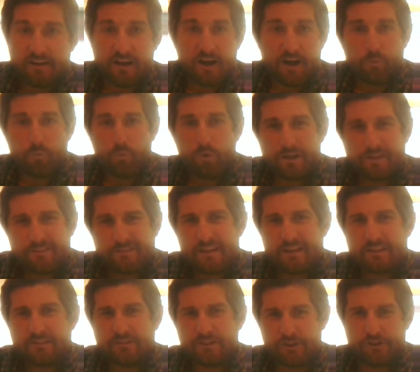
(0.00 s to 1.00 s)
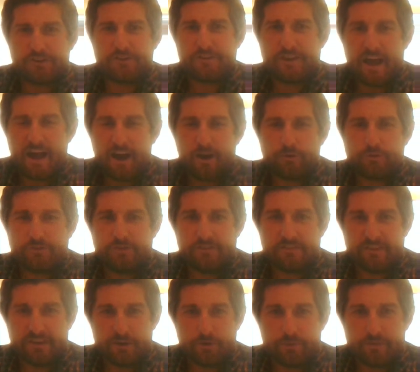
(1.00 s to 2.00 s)
once they learn how to
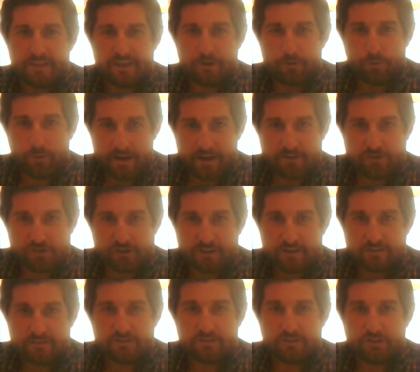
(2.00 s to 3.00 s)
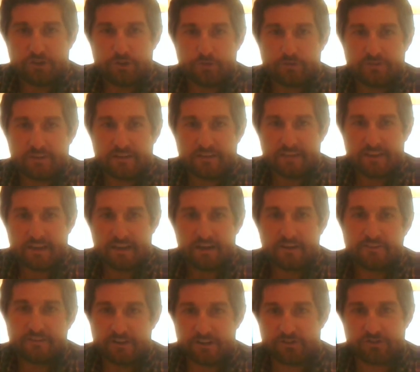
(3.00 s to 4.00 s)
deal with equations using the
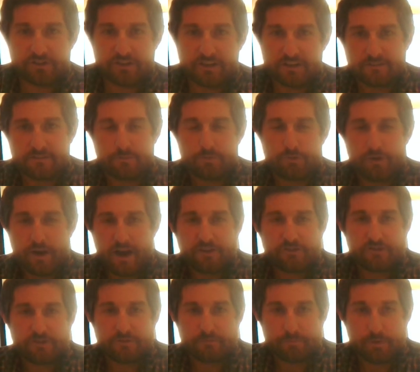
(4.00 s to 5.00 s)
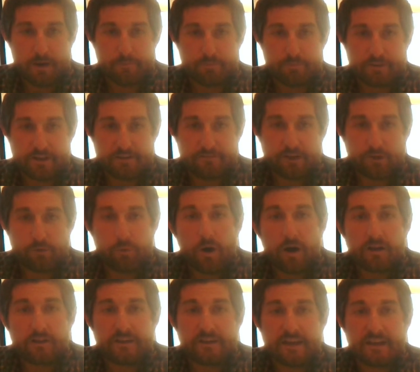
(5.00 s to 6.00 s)
addition and subtraction property of
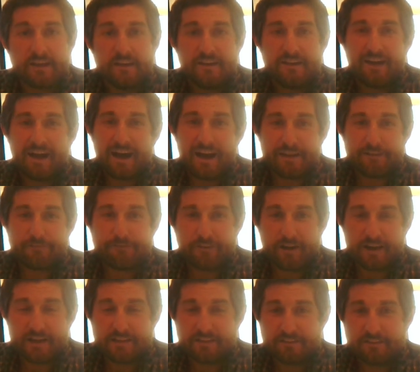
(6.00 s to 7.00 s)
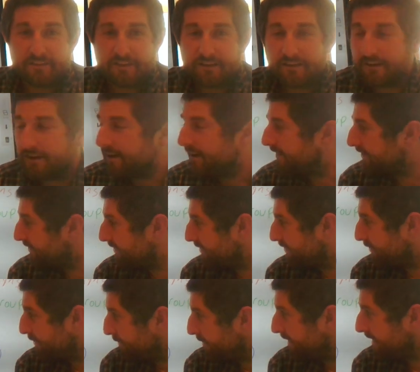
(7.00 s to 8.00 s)
equality, I find
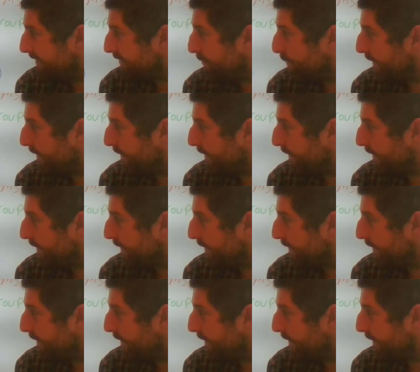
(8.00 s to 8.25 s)
students